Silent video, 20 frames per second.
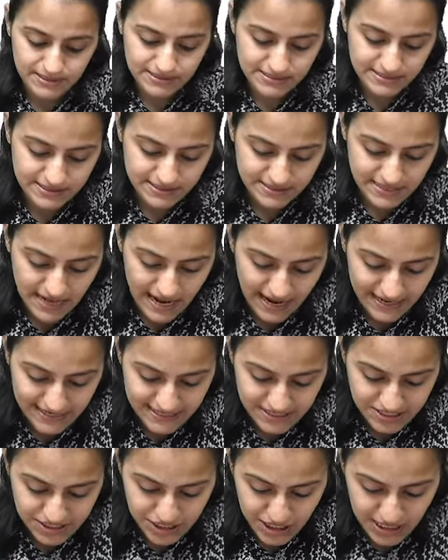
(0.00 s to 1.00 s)
this is
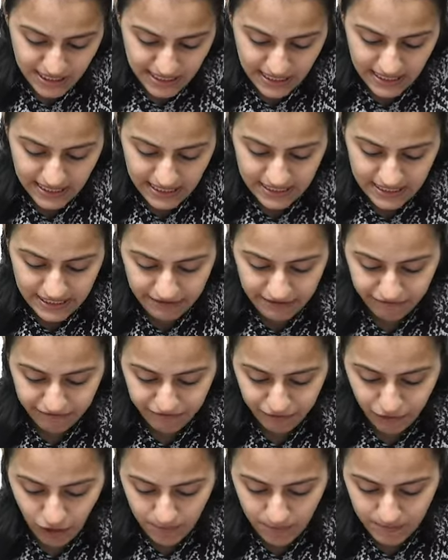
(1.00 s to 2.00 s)
IgA
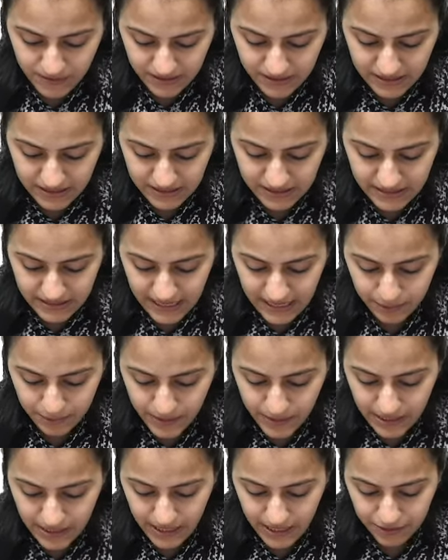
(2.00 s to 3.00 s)
nephropathy that
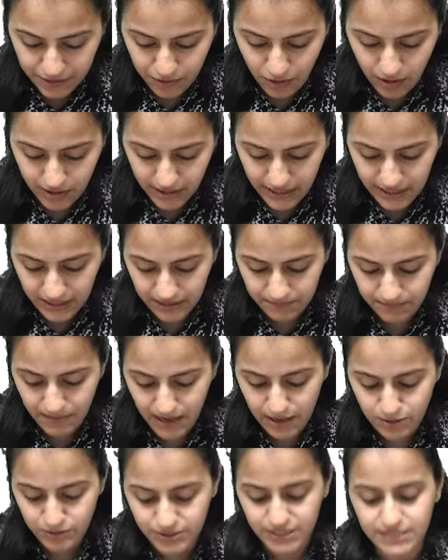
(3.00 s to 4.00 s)
we are talking
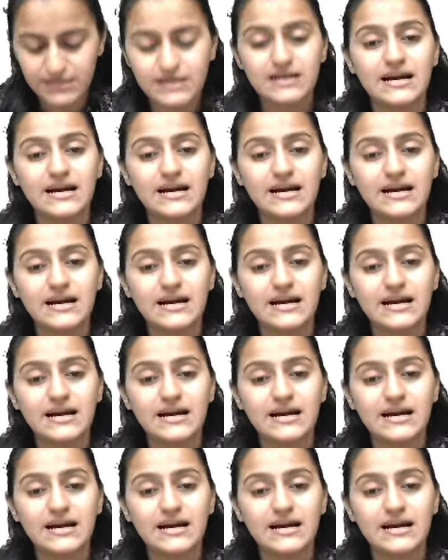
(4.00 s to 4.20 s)
about.